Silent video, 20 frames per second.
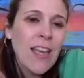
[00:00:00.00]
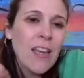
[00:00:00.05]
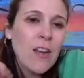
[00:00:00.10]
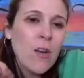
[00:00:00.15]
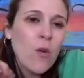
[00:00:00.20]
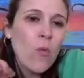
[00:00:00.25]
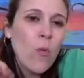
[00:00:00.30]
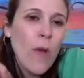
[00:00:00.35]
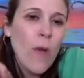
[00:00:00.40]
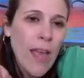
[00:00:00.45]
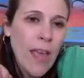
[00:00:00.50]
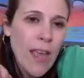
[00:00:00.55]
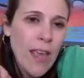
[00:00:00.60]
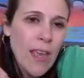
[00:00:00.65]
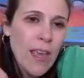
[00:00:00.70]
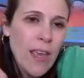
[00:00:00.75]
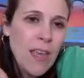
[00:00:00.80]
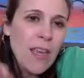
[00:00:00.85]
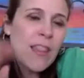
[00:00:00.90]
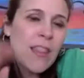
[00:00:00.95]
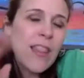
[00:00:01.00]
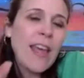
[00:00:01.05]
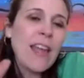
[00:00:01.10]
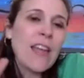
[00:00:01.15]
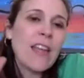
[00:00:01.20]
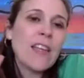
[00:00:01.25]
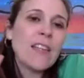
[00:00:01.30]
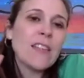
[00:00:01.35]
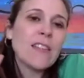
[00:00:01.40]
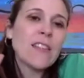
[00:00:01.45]
in a way
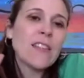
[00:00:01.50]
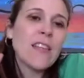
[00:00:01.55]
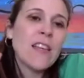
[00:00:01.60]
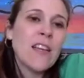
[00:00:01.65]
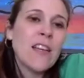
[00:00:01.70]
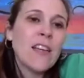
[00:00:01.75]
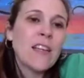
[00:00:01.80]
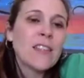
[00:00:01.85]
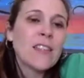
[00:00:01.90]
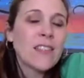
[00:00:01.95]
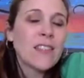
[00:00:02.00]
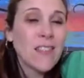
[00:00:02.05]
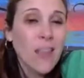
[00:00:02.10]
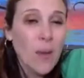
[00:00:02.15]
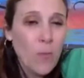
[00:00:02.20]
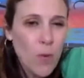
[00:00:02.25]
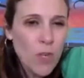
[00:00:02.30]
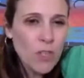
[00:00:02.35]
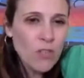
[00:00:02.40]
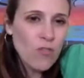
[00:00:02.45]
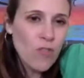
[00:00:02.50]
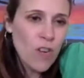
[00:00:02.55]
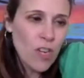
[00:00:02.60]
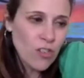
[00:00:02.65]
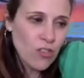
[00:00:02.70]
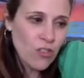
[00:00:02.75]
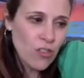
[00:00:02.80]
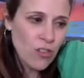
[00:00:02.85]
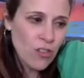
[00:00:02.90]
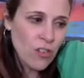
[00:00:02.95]
that is somewhat
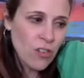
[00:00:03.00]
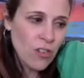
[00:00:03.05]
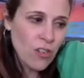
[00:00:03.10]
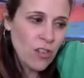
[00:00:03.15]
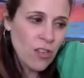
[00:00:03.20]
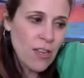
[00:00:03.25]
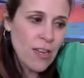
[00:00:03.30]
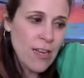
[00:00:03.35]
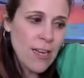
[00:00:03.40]
structured,